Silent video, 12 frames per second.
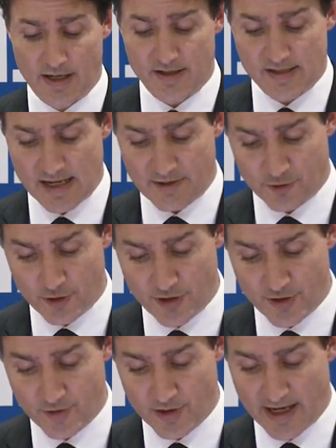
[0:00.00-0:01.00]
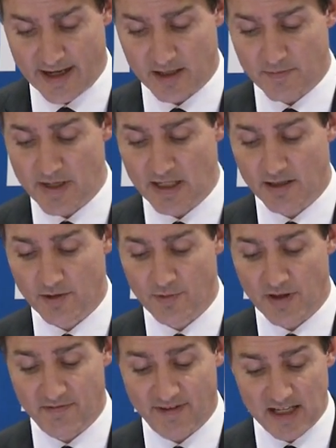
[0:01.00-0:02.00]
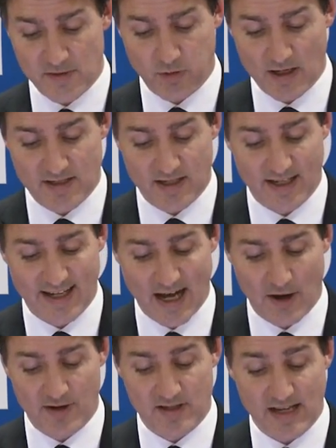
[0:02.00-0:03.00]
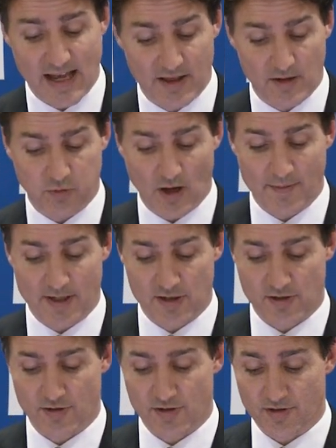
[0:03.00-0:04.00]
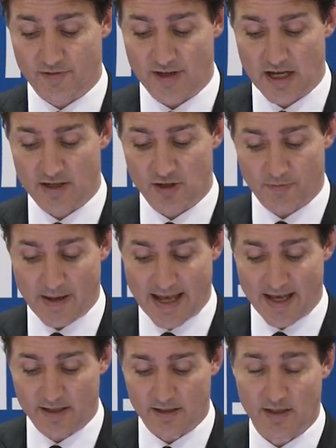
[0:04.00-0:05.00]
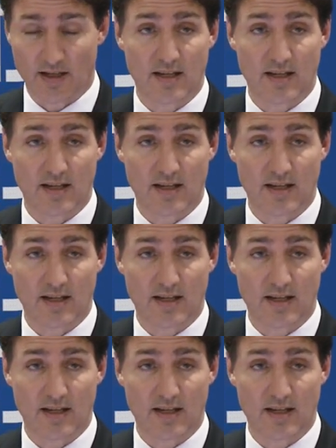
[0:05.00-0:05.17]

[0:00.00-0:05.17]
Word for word: This afternoon, I had a meeting with Vice President Harris and the Prime Ministers of Japan,